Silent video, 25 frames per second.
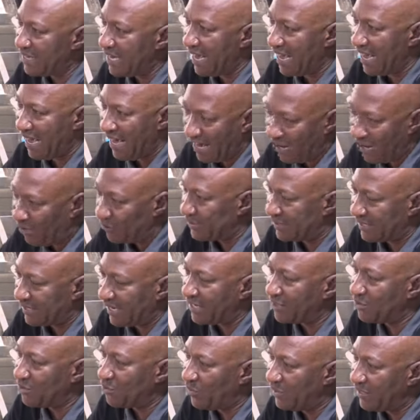via
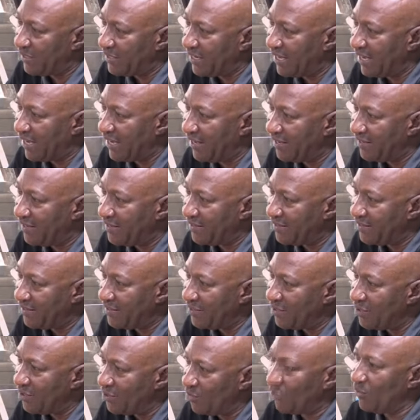outside winner,
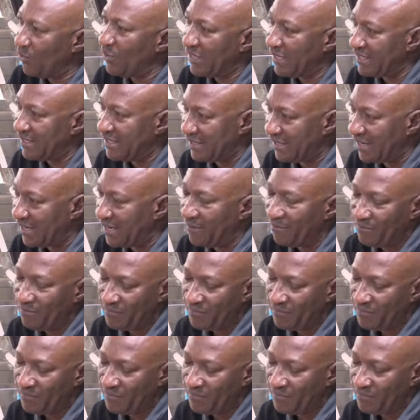unyesika.